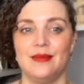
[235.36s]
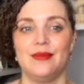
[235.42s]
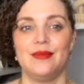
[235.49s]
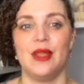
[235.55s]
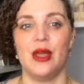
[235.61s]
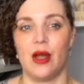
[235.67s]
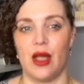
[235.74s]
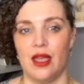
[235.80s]

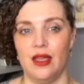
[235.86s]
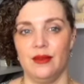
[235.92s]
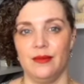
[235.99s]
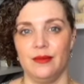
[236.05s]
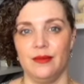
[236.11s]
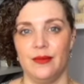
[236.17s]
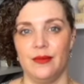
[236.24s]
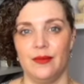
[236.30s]
Okay.
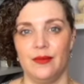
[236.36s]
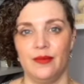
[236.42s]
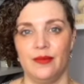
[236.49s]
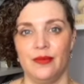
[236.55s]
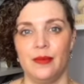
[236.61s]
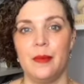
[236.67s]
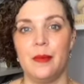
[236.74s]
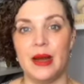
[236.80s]

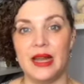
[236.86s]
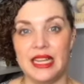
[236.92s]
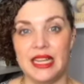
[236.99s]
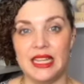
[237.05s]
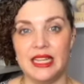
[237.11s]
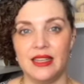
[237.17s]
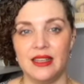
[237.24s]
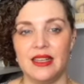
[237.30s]

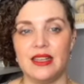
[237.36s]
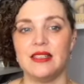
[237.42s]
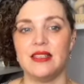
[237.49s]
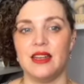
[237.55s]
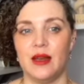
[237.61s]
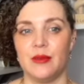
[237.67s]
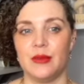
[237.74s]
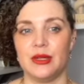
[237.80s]
Money is a
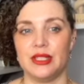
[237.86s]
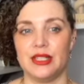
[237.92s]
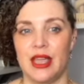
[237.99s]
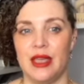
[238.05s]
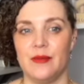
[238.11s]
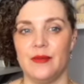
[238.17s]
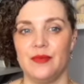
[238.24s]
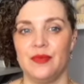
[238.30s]
numbers
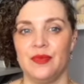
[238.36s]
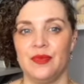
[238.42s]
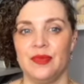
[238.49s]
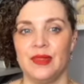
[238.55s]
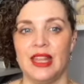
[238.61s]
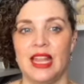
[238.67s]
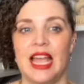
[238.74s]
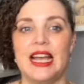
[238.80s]
game.
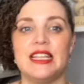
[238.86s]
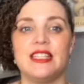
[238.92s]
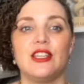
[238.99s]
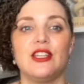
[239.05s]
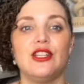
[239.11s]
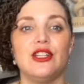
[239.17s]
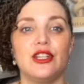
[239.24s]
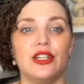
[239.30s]
As a
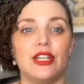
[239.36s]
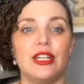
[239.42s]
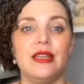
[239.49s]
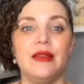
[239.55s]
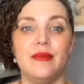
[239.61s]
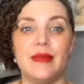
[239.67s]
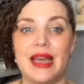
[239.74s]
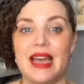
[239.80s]

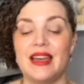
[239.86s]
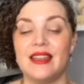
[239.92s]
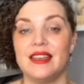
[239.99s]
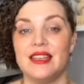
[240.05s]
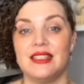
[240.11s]
nerdy math and